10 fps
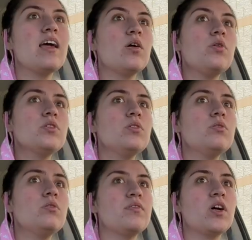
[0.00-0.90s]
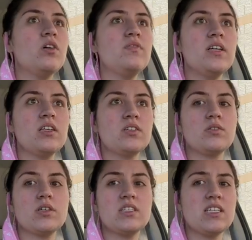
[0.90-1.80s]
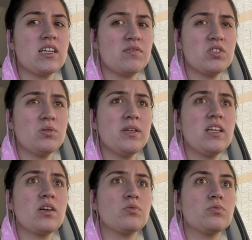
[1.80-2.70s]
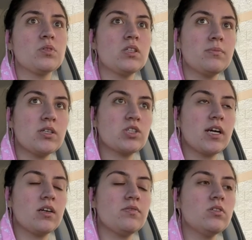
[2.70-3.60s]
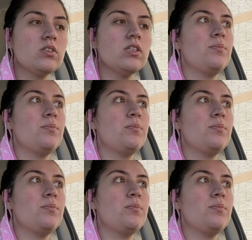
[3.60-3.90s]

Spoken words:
And also with COVID and quarantine, I've still been like really much careful,